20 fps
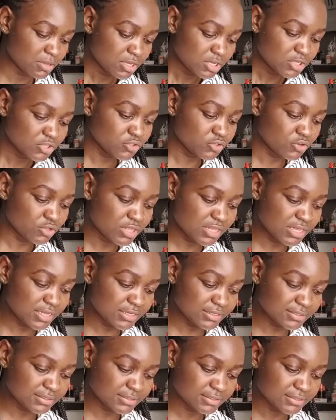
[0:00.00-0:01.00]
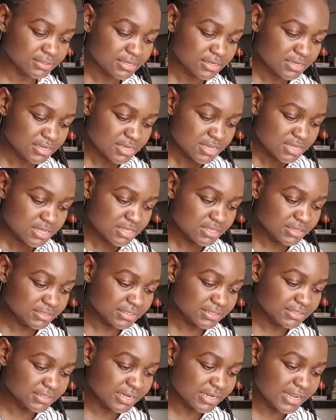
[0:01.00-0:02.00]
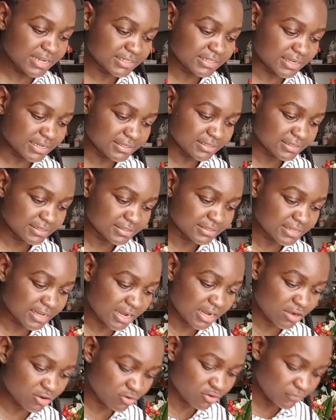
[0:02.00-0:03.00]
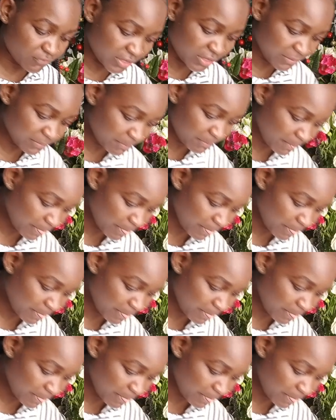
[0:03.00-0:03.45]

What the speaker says: So this is lettuce, Salanova.